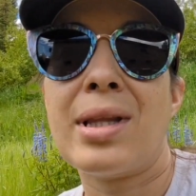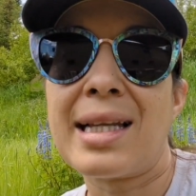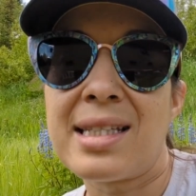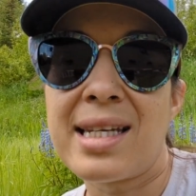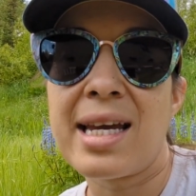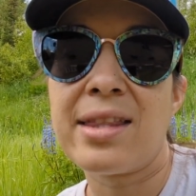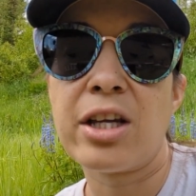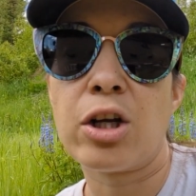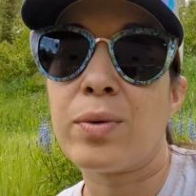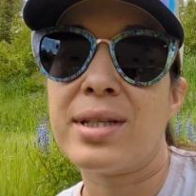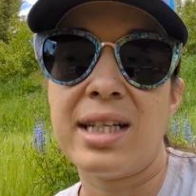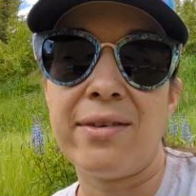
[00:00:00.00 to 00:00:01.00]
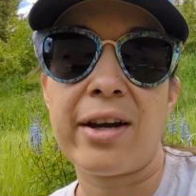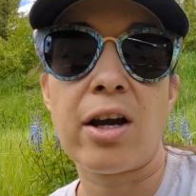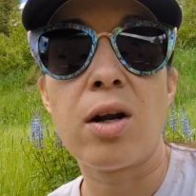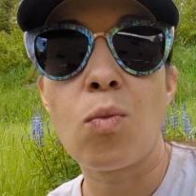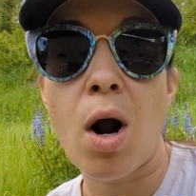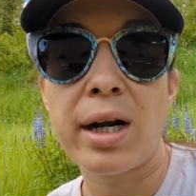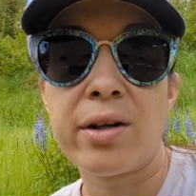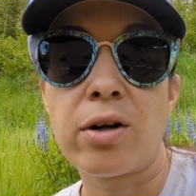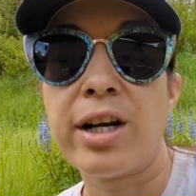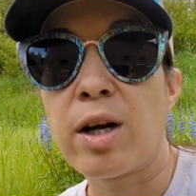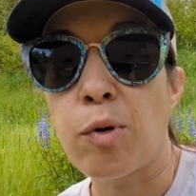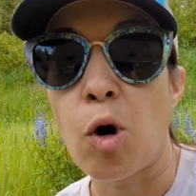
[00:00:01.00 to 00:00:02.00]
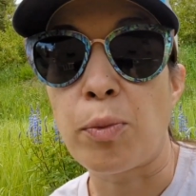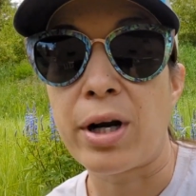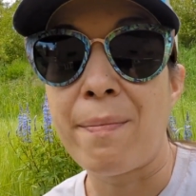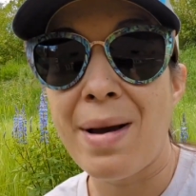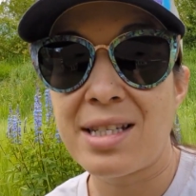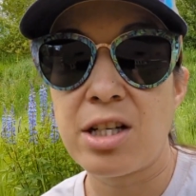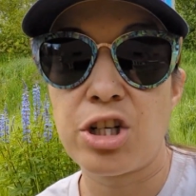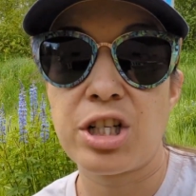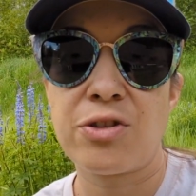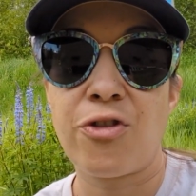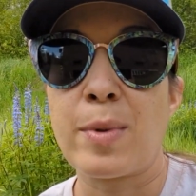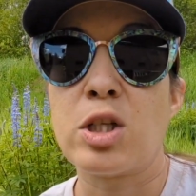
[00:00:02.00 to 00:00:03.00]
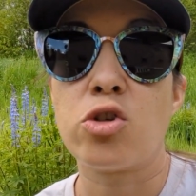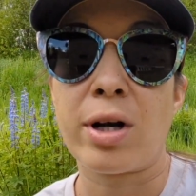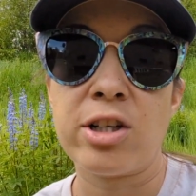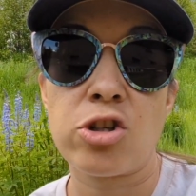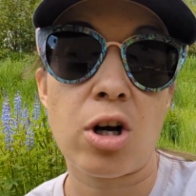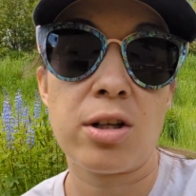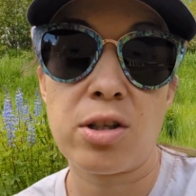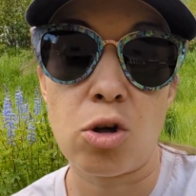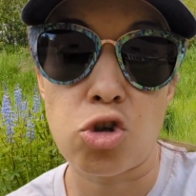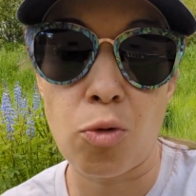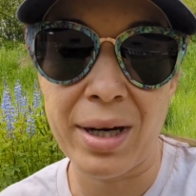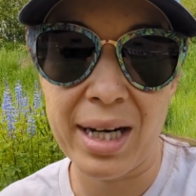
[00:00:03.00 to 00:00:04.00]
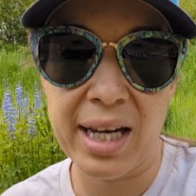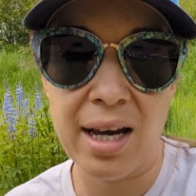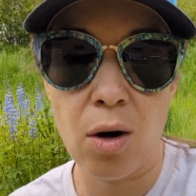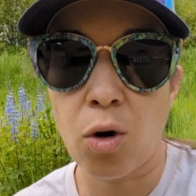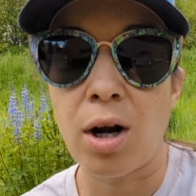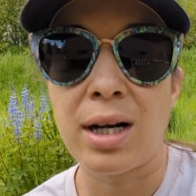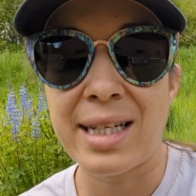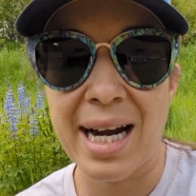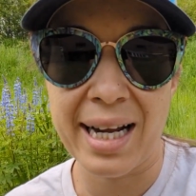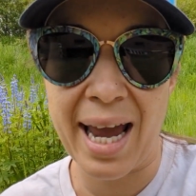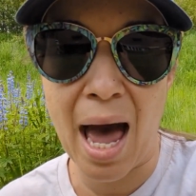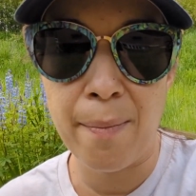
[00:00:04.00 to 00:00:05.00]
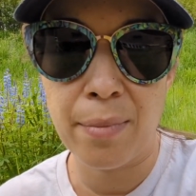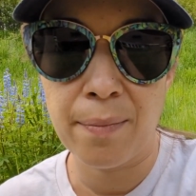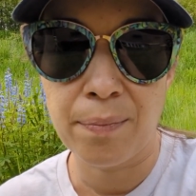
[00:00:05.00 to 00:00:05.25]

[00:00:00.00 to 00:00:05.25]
let's say that you're receiving unwanted or inappropriate messages from a stranger on social media or on a dating app.